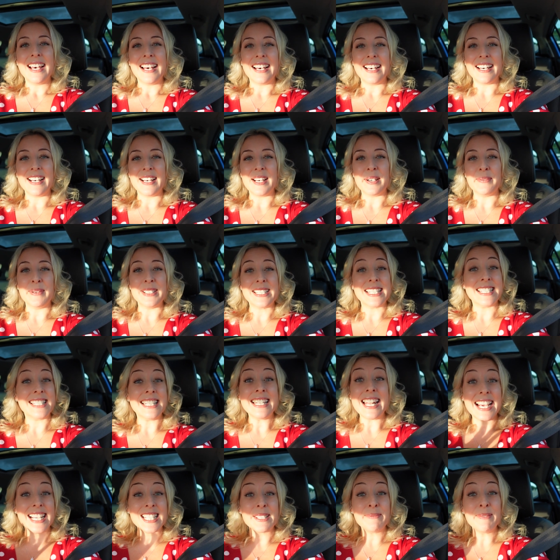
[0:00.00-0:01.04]
uh, which is
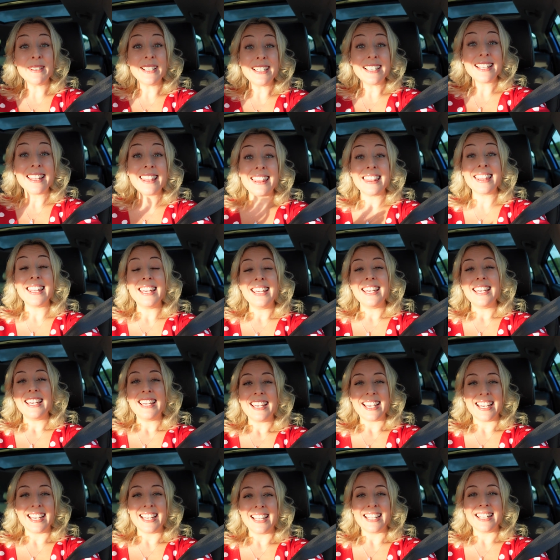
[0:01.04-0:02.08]
in Exmouth,
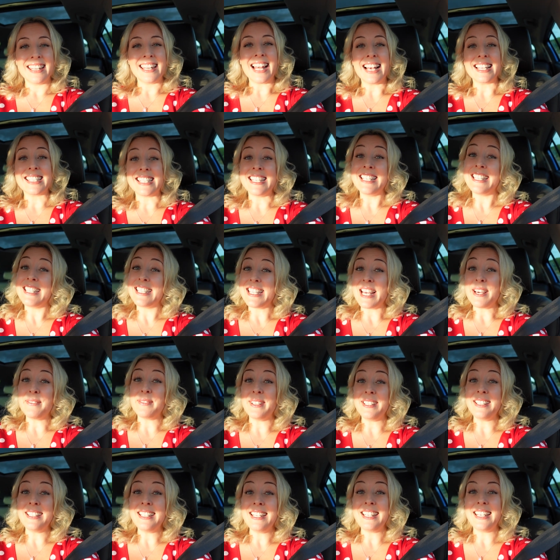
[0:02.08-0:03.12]
and that's in
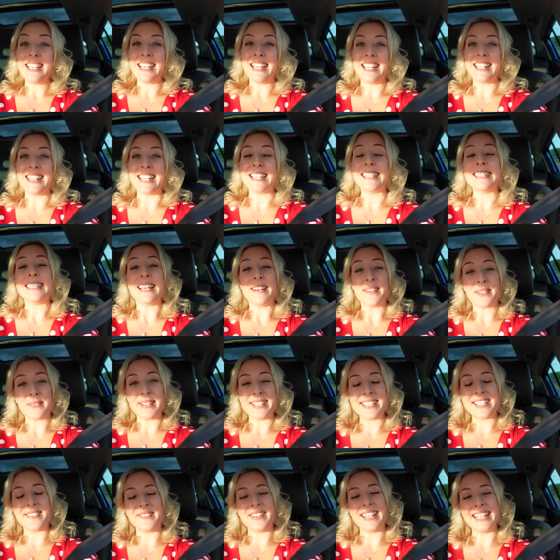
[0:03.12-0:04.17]
Devon in the
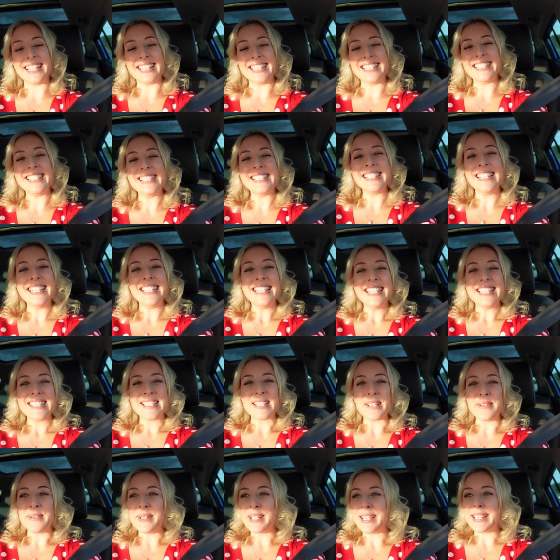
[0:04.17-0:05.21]
southwest of England.
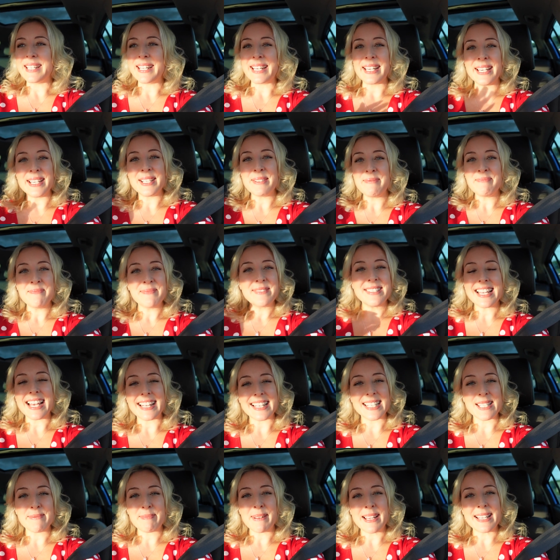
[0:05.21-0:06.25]
So we're going to go
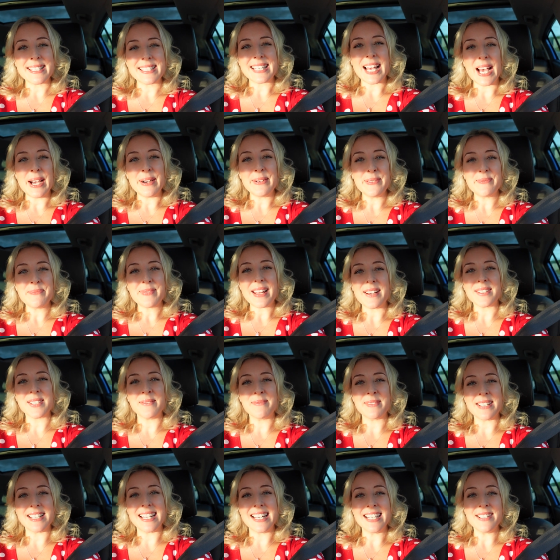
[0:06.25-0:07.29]
check this place out, have
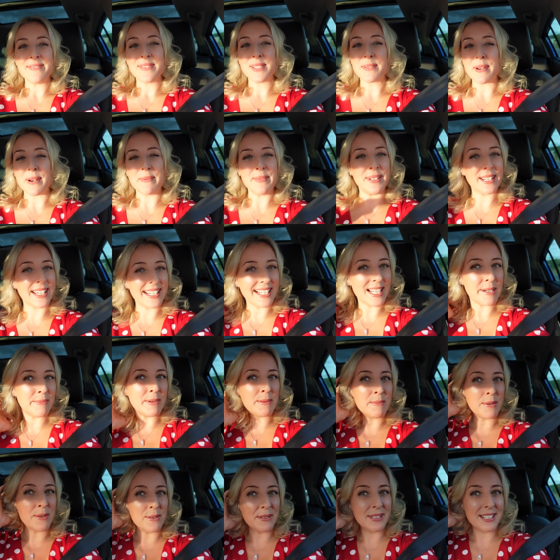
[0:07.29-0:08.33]
some dinner. So I'm looking a little
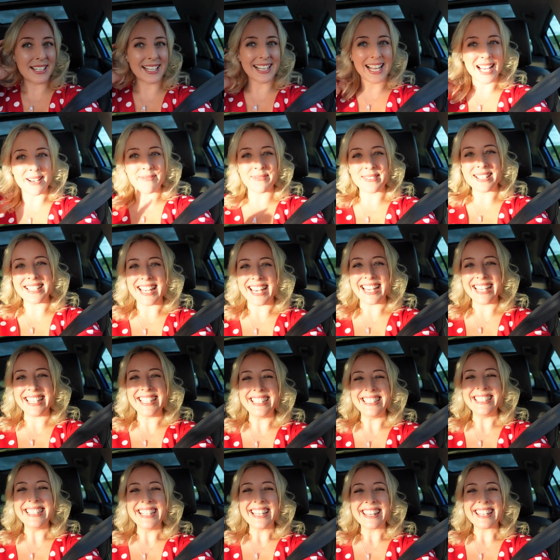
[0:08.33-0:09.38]
bit more glam today
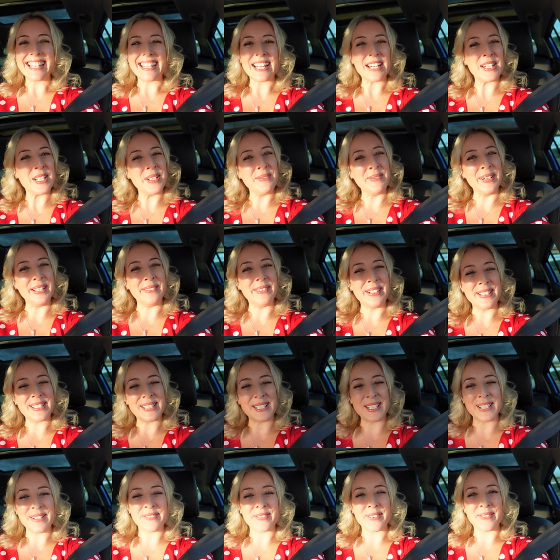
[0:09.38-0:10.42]
than I normally would
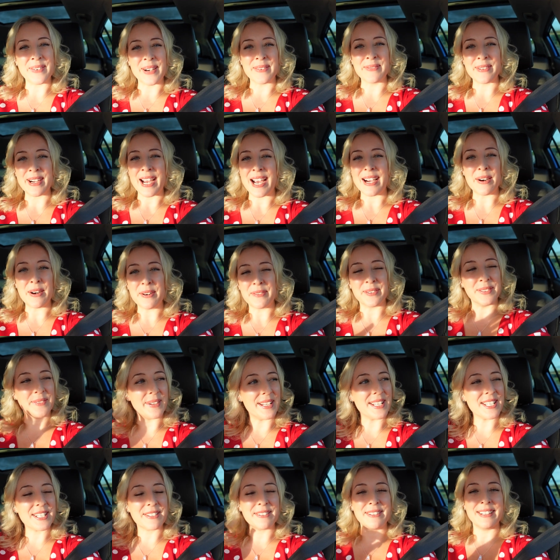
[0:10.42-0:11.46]
do for when we're off
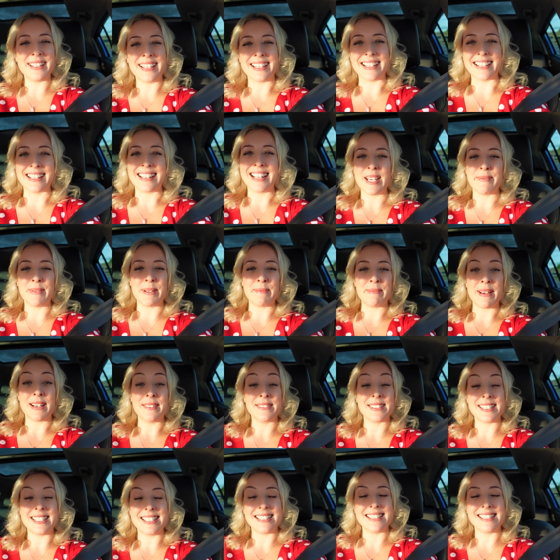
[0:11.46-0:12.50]
adventuring and climbing
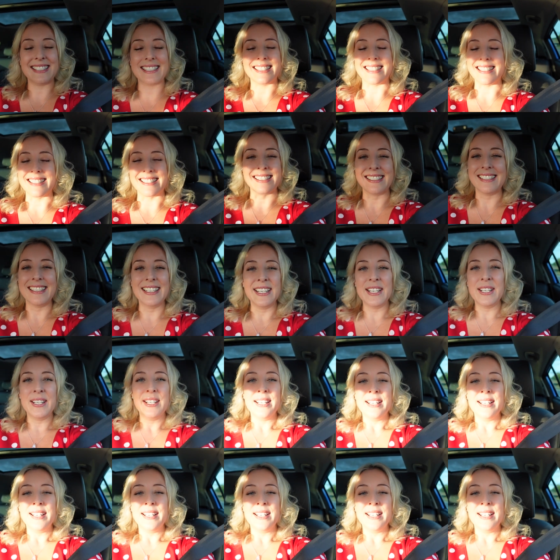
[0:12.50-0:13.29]
mountains and